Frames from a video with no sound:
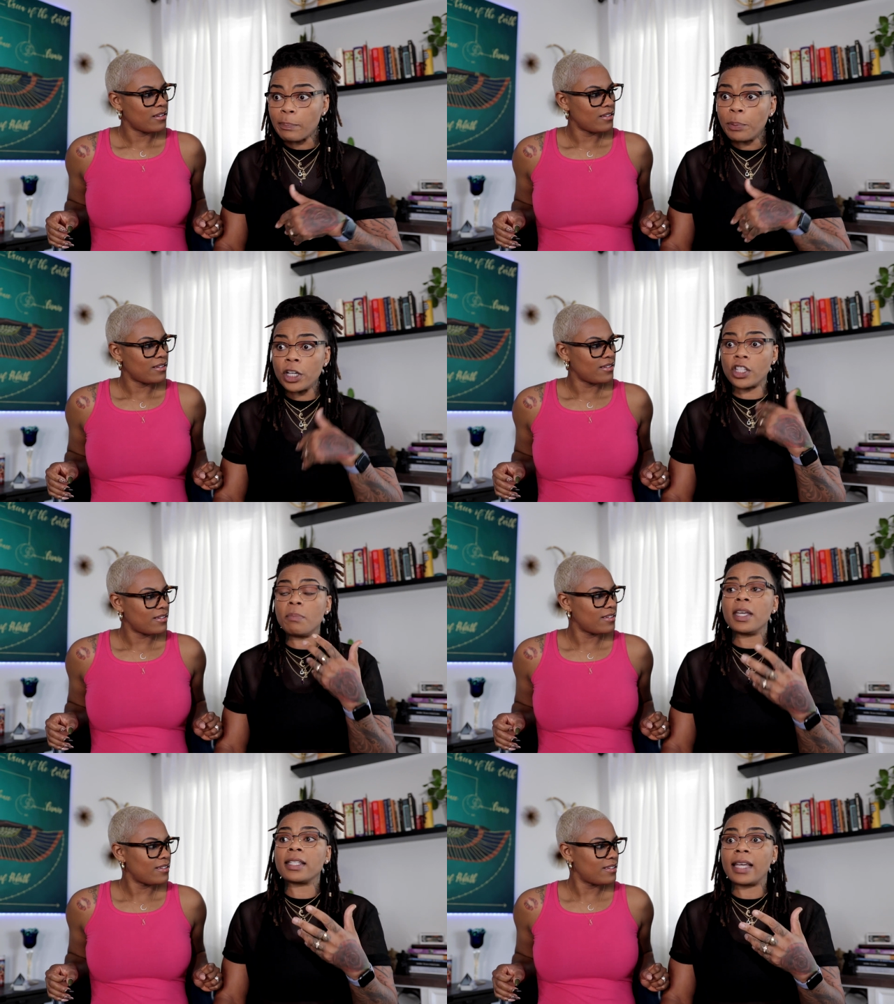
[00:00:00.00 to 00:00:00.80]
Speaker 1: pushing
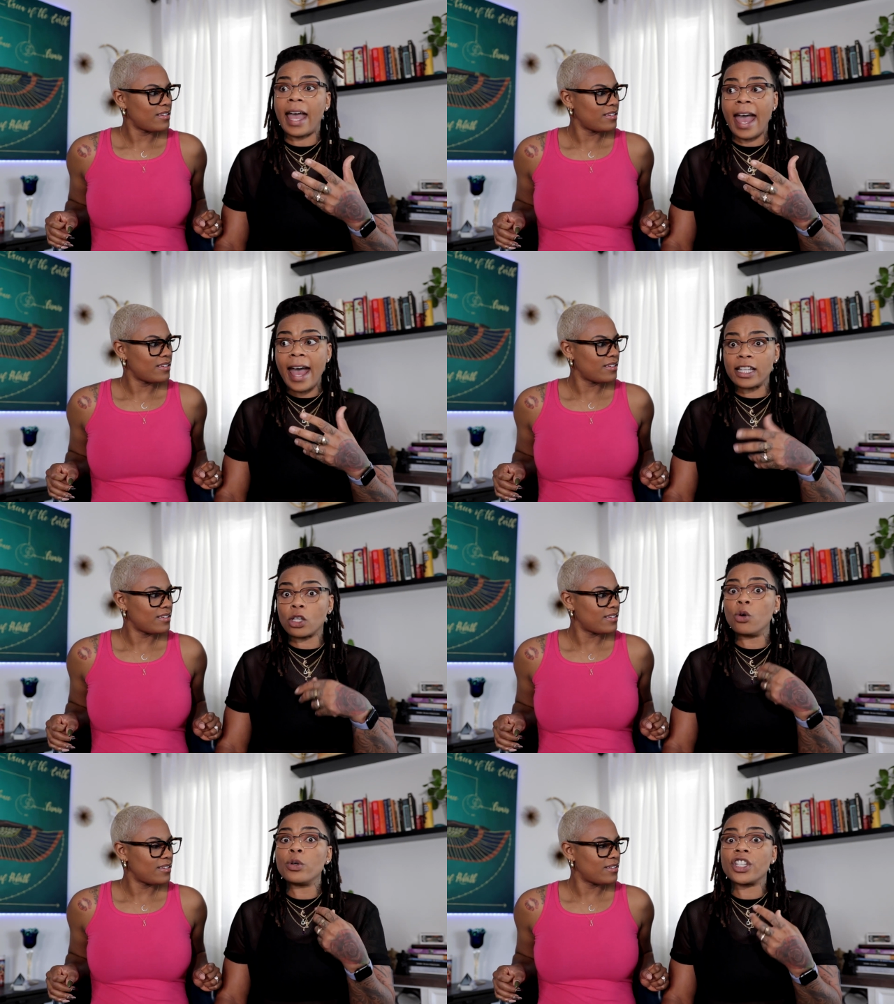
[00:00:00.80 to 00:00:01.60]
me to ask
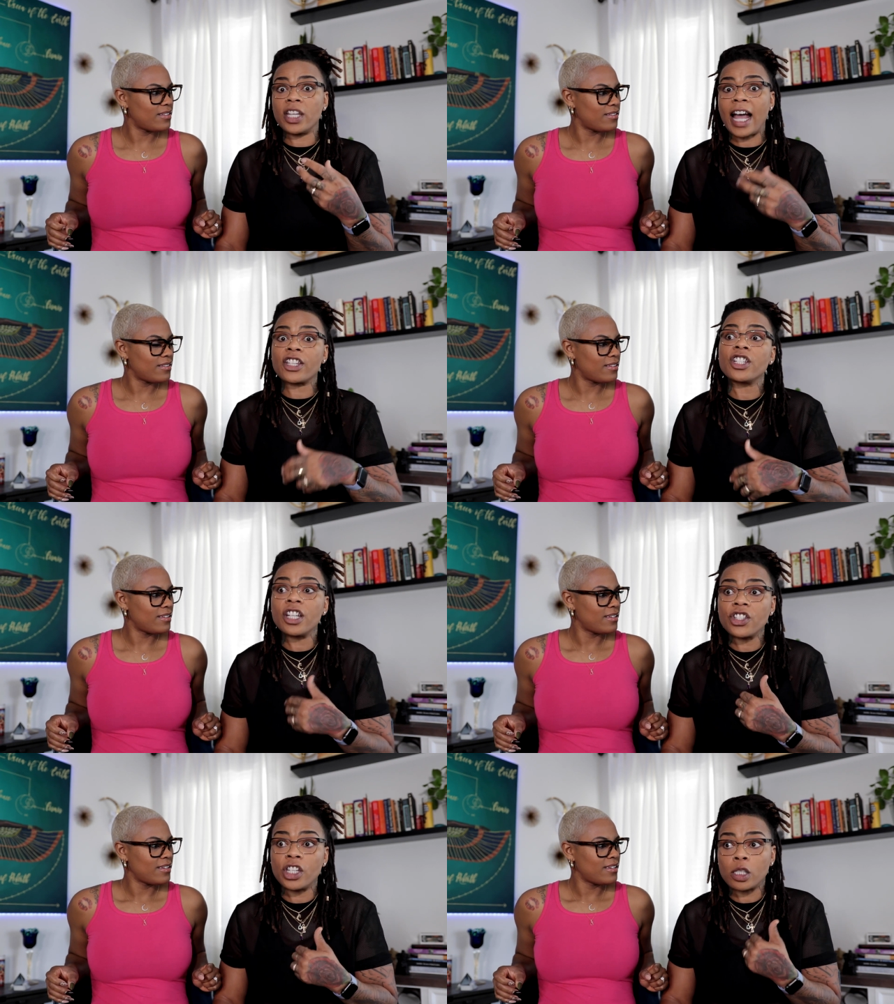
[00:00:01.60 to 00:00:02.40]
who is she. I should
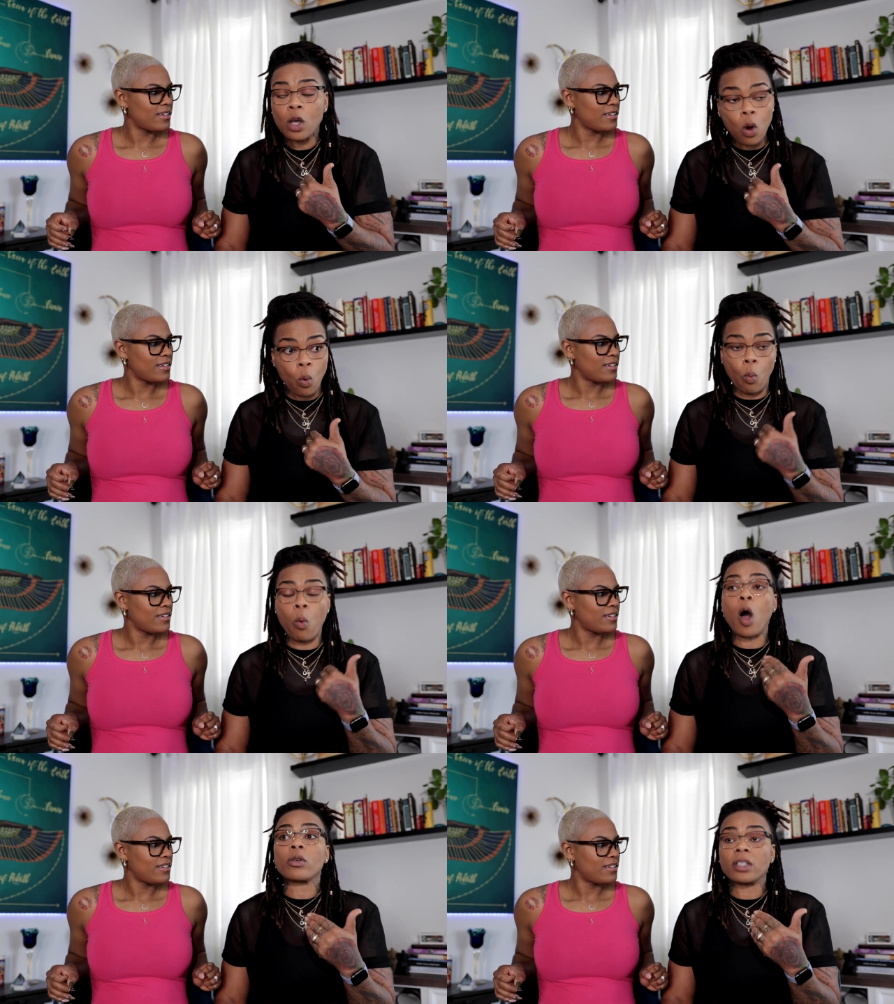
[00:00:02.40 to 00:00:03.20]
have just
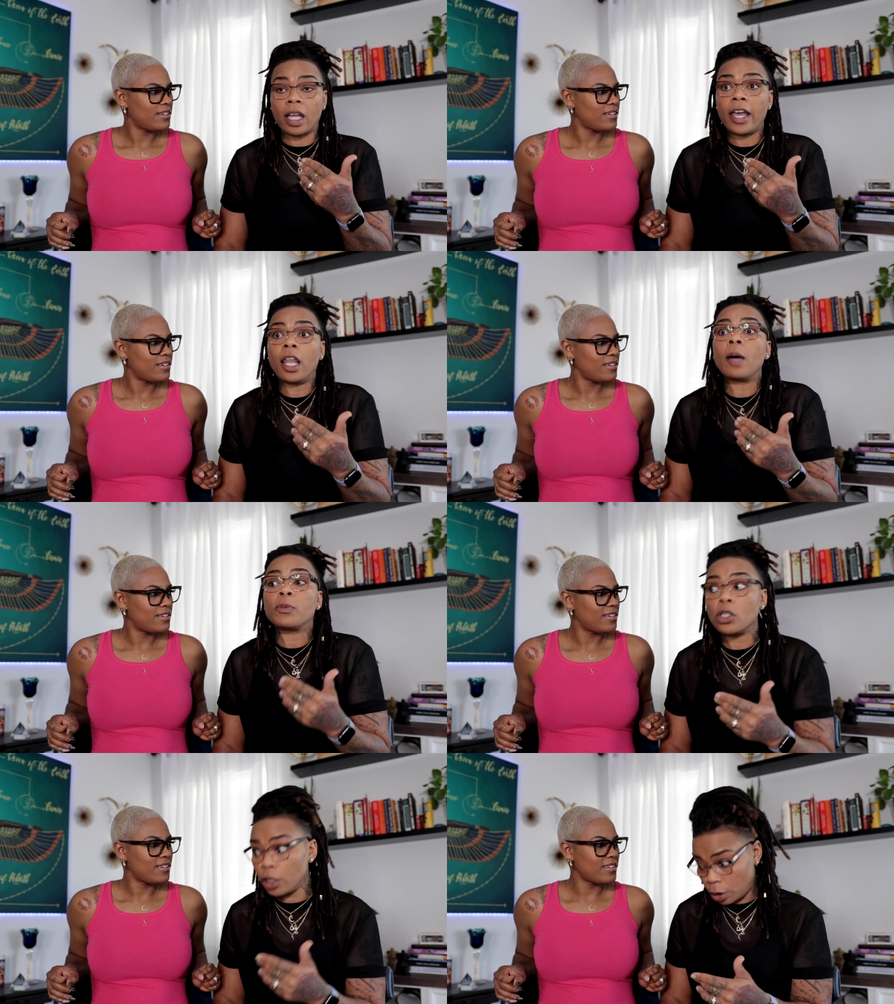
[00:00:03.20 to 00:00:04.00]
walked the hell
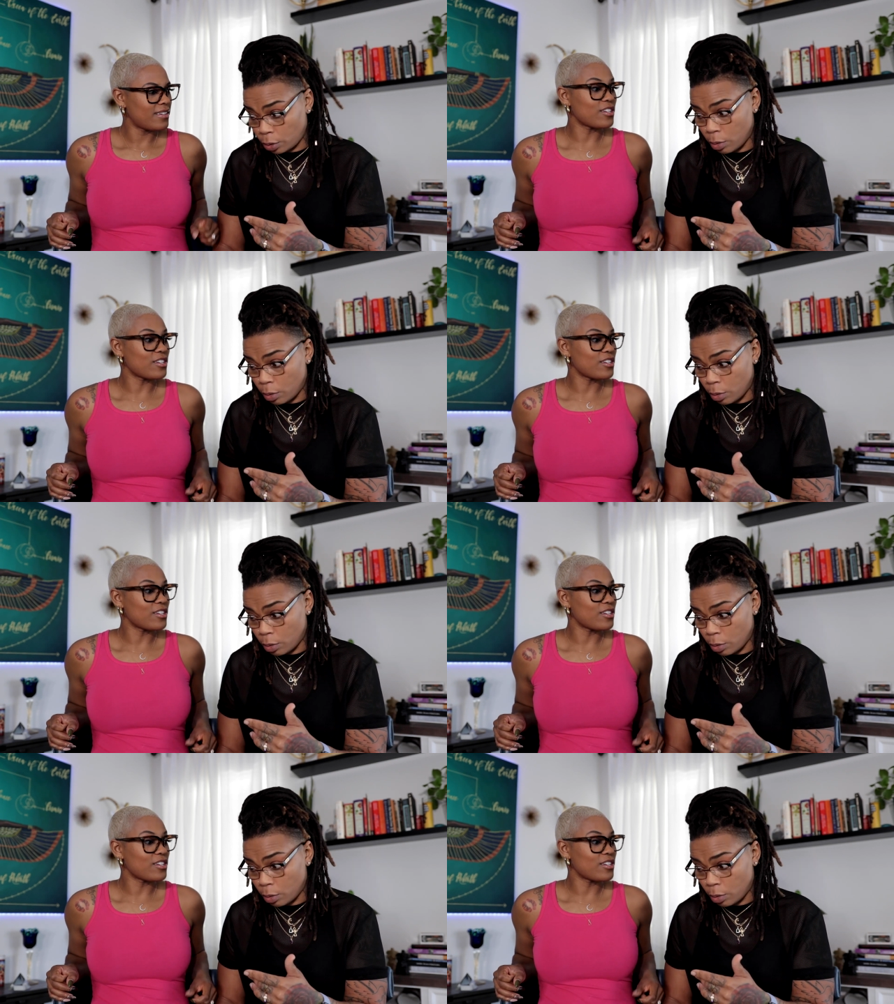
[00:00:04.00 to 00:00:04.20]
up to you.